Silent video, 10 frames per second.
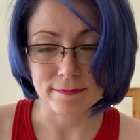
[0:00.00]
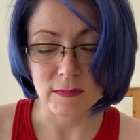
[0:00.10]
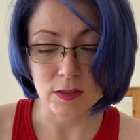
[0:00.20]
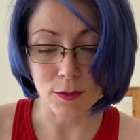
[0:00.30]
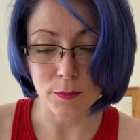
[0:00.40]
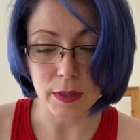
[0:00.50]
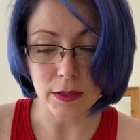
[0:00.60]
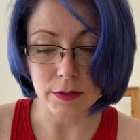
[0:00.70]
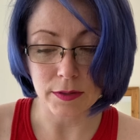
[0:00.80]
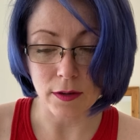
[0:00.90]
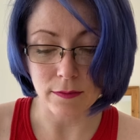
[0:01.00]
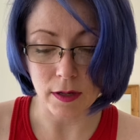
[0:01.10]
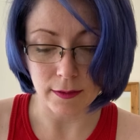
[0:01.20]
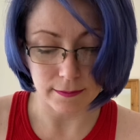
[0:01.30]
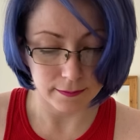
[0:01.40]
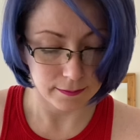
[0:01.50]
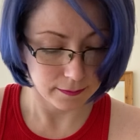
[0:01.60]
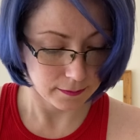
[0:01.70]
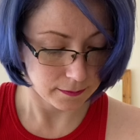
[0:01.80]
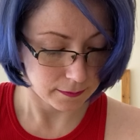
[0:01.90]
Just don't beat yourself up.
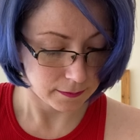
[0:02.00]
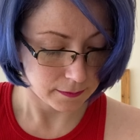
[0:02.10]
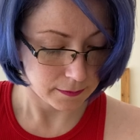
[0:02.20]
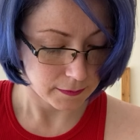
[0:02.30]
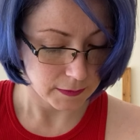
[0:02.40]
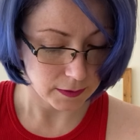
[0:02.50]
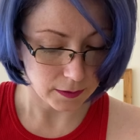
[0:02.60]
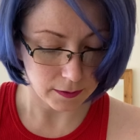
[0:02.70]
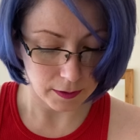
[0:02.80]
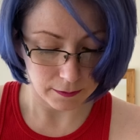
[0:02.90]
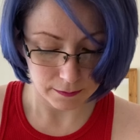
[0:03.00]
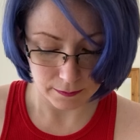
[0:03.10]
It's all good.